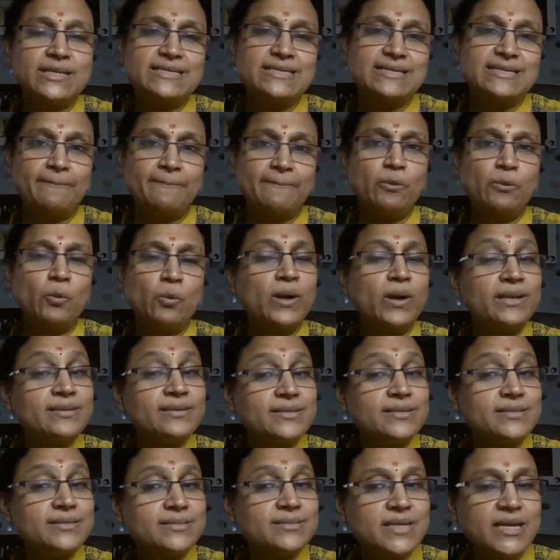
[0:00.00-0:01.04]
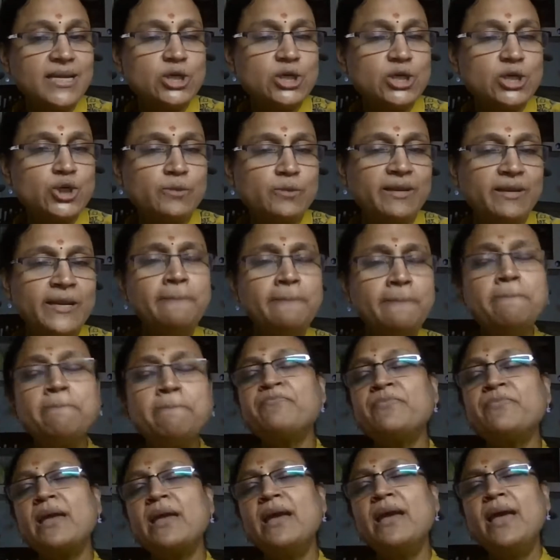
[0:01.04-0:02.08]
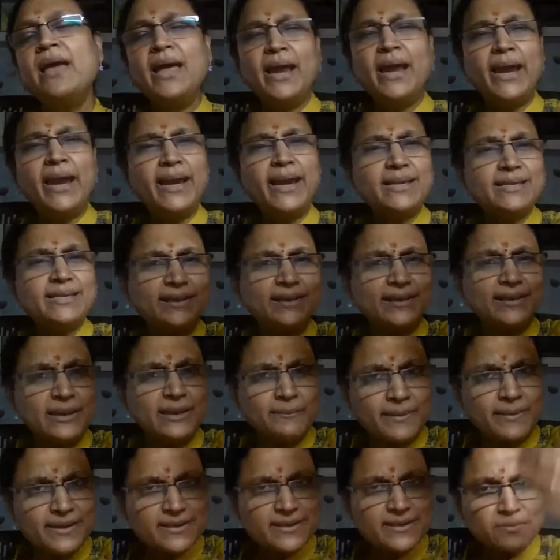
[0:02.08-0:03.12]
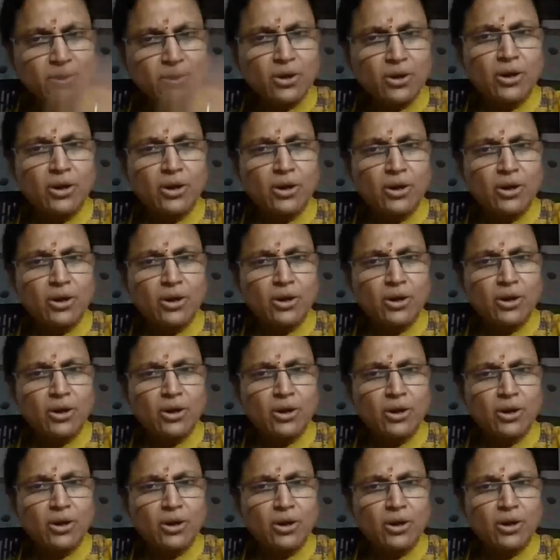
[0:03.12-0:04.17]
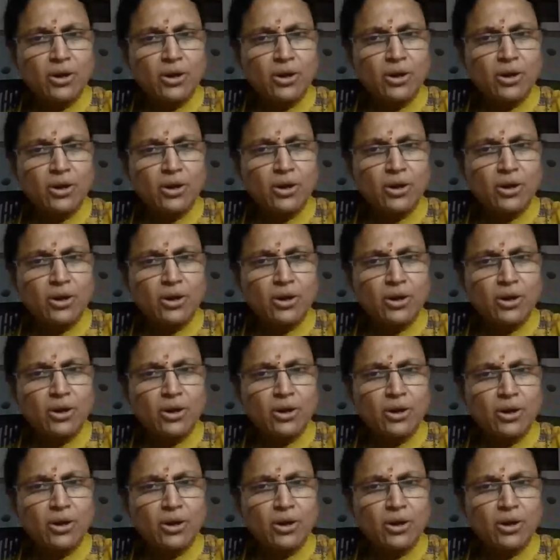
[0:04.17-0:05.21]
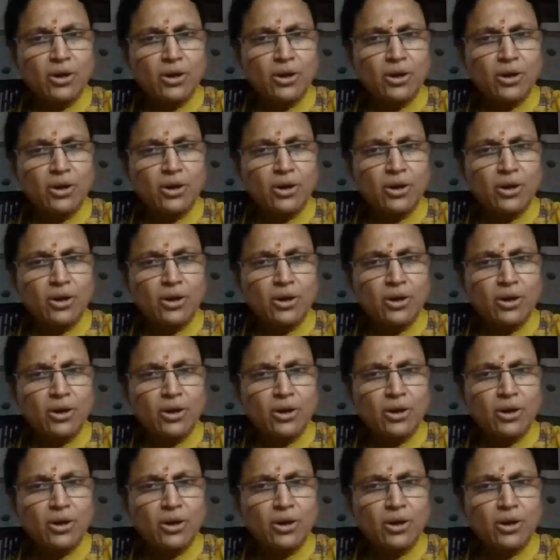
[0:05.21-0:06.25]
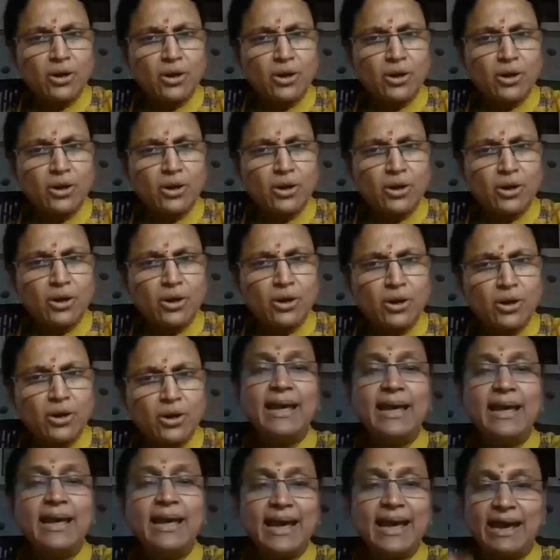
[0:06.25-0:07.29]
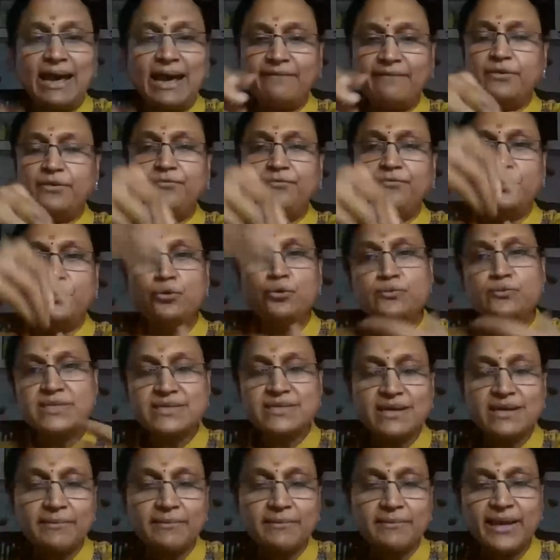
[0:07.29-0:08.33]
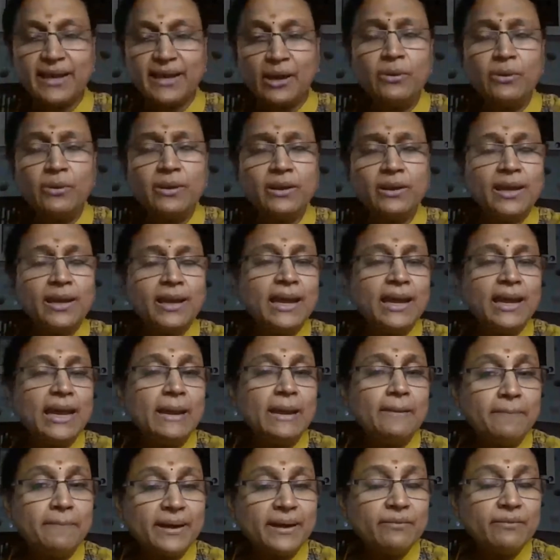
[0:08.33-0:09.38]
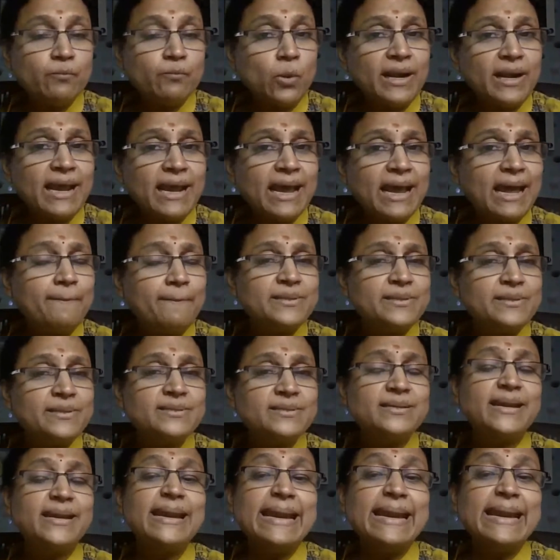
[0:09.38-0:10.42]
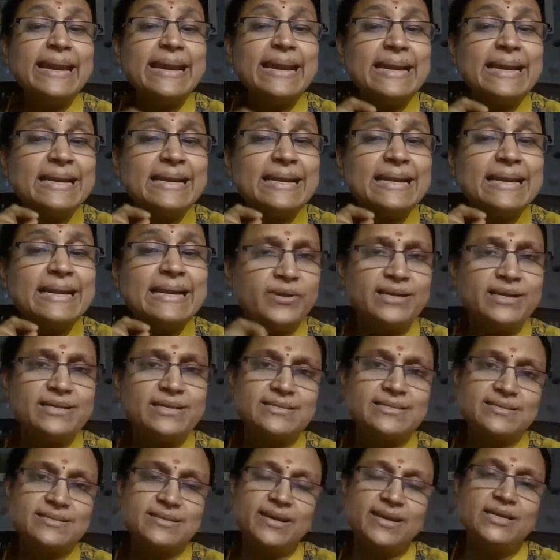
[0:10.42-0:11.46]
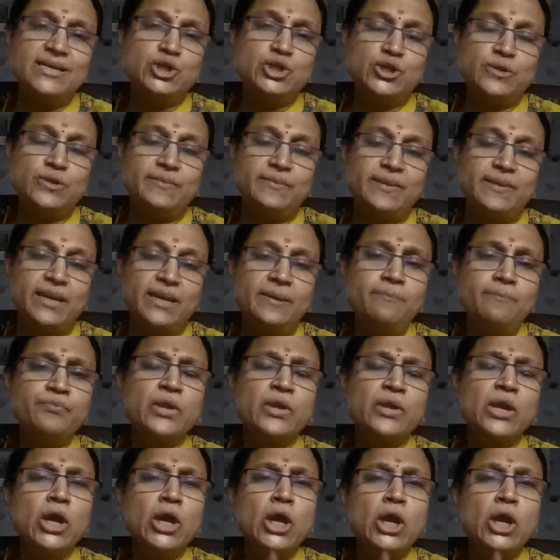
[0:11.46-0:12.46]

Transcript: concept. What is a steel chimney? It's nothing but a small tube. In those days, you will have grandma cooking and the chimney will have the fumes coming out. But what happens in industrial steel chimney,